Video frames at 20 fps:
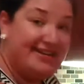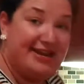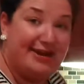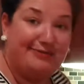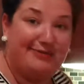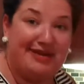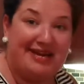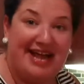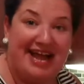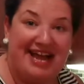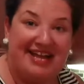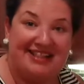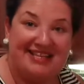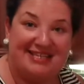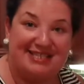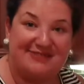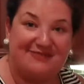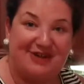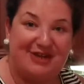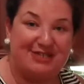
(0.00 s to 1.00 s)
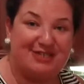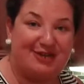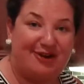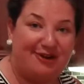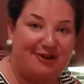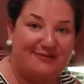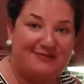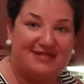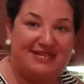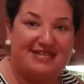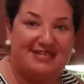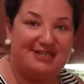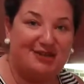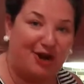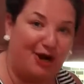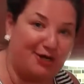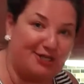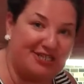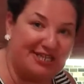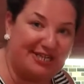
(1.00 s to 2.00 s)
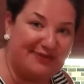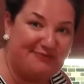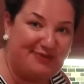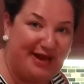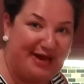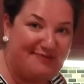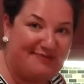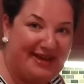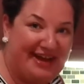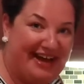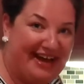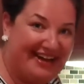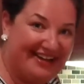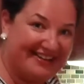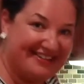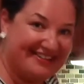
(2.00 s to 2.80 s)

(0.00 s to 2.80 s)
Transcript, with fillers: now I'm going to add these fresh herbs into our chicken pot pie.